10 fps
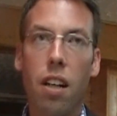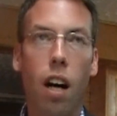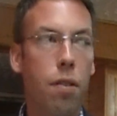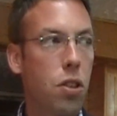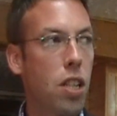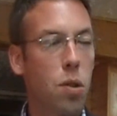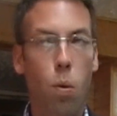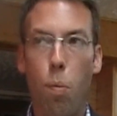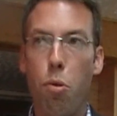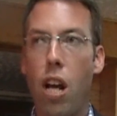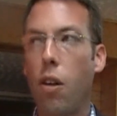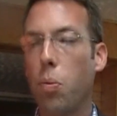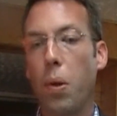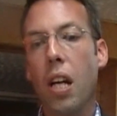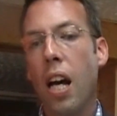Obviously it's more
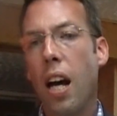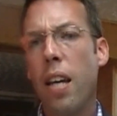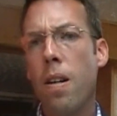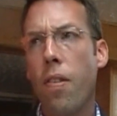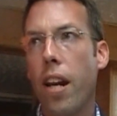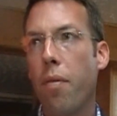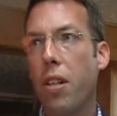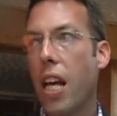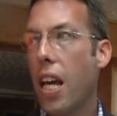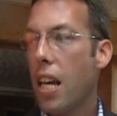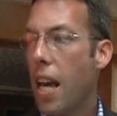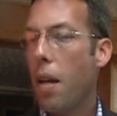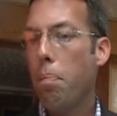pronounced, but I hear that every day.